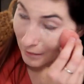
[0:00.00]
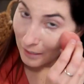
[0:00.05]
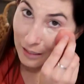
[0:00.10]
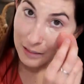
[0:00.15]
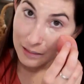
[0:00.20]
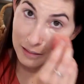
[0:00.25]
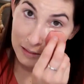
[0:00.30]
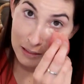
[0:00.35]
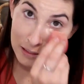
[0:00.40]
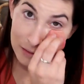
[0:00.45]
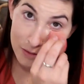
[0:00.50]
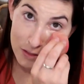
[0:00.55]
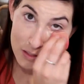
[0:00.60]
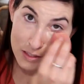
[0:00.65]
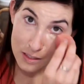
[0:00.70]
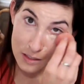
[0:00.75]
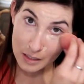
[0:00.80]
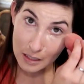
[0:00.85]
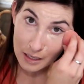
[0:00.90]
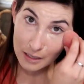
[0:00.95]
and again, this,
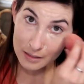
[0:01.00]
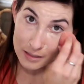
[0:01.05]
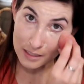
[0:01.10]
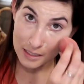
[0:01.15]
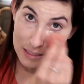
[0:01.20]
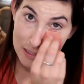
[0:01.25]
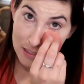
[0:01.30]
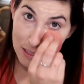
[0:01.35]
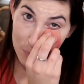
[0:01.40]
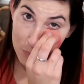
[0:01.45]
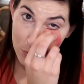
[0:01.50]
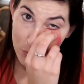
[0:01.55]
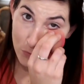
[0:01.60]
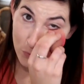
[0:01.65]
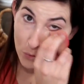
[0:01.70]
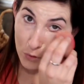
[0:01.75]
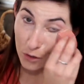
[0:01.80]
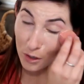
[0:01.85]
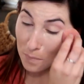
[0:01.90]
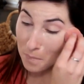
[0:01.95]
as I said
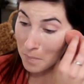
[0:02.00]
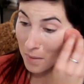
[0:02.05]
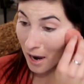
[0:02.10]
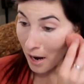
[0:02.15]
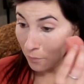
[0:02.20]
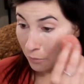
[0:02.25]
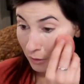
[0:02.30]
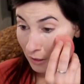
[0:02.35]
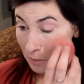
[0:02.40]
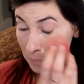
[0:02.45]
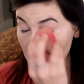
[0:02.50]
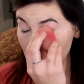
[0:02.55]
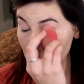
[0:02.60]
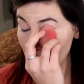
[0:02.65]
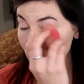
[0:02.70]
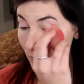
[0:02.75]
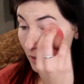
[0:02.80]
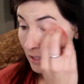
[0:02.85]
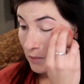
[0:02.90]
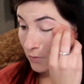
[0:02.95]
before, Matt really
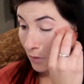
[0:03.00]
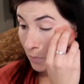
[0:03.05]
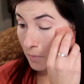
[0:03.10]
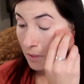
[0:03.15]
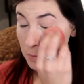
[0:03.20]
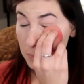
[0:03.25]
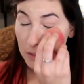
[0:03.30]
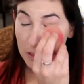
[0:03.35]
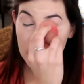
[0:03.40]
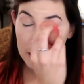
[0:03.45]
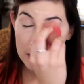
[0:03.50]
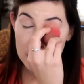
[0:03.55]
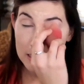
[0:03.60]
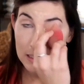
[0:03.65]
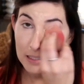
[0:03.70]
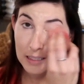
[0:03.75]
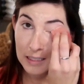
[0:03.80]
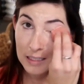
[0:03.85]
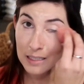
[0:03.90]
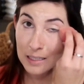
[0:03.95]
benefits from this because
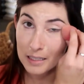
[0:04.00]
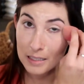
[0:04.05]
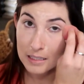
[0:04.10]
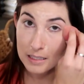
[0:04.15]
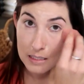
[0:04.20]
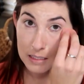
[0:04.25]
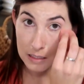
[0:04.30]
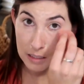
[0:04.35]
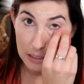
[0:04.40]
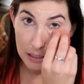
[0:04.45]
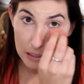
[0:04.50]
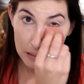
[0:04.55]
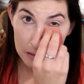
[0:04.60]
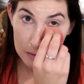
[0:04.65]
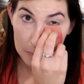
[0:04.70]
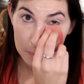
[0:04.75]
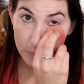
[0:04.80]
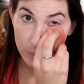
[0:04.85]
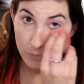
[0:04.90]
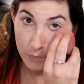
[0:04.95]
he gets
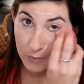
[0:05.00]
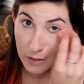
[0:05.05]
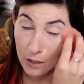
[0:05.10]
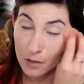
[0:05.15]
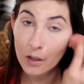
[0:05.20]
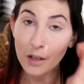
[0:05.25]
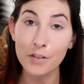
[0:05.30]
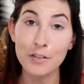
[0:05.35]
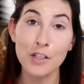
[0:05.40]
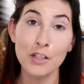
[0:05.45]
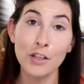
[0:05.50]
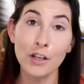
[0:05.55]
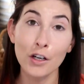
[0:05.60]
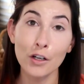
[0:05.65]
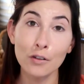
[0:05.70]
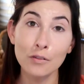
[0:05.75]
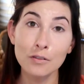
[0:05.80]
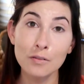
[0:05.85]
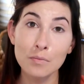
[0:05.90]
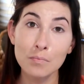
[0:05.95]
a lot to
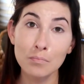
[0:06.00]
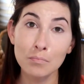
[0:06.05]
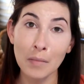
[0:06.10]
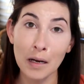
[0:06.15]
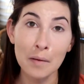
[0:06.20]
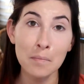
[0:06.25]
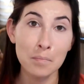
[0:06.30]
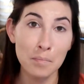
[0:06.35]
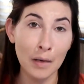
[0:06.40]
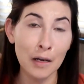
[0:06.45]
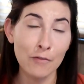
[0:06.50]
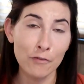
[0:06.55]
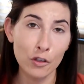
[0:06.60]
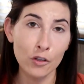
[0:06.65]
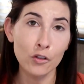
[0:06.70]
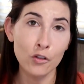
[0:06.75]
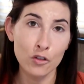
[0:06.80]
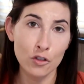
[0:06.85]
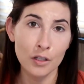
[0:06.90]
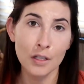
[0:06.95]
go. My
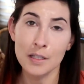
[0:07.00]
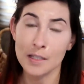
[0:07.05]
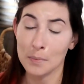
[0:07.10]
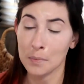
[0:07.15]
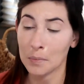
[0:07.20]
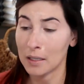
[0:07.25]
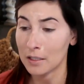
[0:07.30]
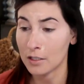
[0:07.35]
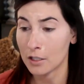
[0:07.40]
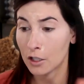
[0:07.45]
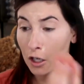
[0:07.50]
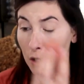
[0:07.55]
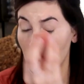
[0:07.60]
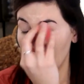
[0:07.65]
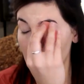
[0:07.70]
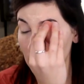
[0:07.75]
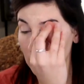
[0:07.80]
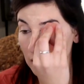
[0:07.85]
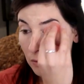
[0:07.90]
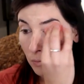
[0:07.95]
food usually ends up being to go.
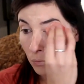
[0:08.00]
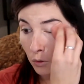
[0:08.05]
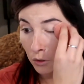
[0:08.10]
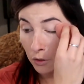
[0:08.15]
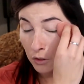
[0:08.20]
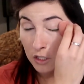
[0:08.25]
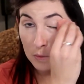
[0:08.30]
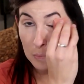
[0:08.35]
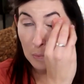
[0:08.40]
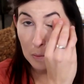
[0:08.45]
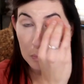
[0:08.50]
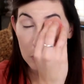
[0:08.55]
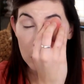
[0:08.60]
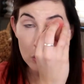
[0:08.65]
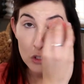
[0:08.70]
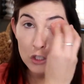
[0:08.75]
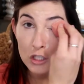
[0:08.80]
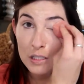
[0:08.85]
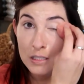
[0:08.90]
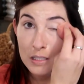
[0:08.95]
I eat really small
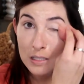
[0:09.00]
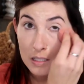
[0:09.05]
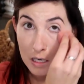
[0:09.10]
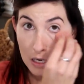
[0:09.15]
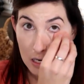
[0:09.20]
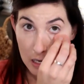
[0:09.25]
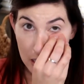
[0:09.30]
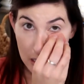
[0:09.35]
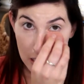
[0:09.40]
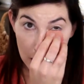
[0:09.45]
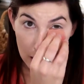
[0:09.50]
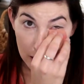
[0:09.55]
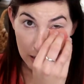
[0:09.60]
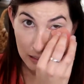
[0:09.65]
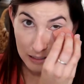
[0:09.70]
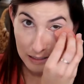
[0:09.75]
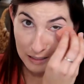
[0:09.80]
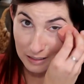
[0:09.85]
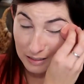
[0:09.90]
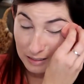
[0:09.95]
portions,
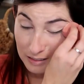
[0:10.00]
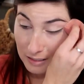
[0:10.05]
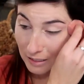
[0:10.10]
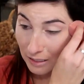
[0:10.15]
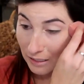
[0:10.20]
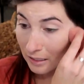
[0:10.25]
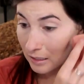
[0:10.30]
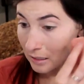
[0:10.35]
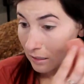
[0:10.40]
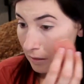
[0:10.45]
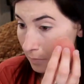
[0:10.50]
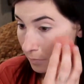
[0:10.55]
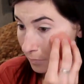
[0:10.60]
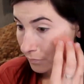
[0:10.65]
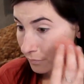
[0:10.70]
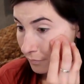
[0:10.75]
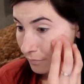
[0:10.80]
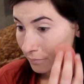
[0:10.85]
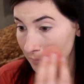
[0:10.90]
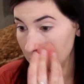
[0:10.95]
and
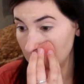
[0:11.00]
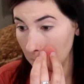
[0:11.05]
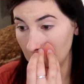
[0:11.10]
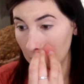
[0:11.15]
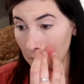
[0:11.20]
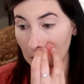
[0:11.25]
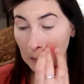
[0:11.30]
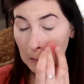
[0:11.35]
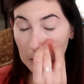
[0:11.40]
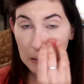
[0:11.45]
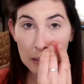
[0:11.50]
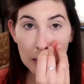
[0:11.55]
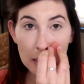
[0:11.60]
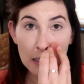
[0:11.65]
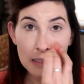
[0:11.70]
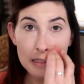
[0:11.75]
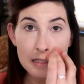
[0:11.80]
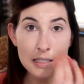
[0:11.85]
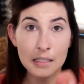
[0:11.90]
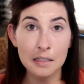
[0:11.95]

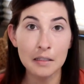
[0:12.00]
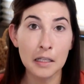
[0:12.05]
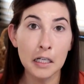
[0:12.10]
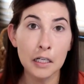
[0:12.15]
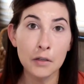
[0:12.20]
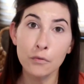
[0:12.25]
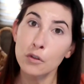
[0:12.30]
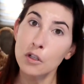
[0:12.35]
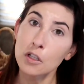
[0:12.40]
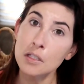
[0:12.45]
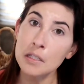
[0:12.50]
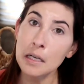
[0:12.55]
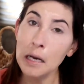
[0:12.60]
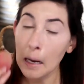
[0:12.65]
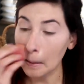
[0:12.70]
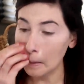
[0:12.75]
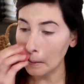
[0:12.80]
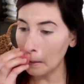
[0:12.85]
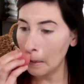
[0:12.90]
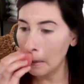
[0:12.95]
he eats it later for a snack.